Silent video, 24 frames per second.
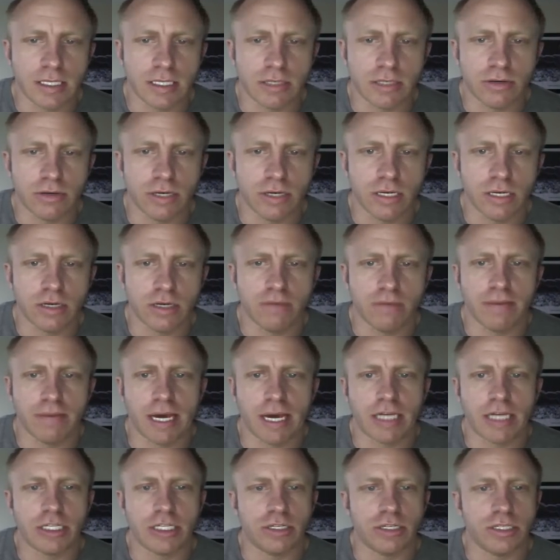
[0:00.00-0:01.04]
throw it in your
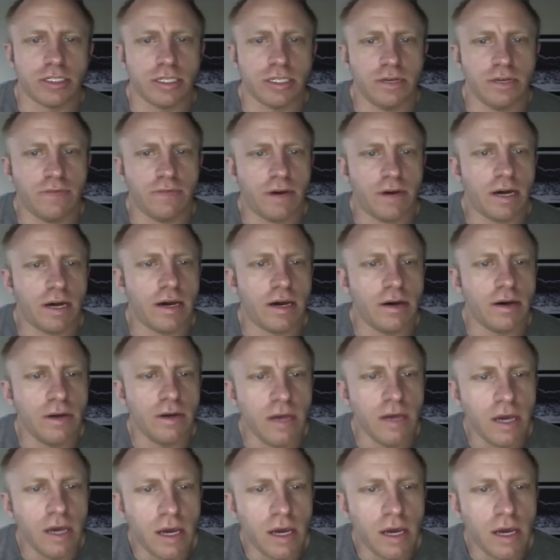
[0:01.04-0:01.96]
bash RC file,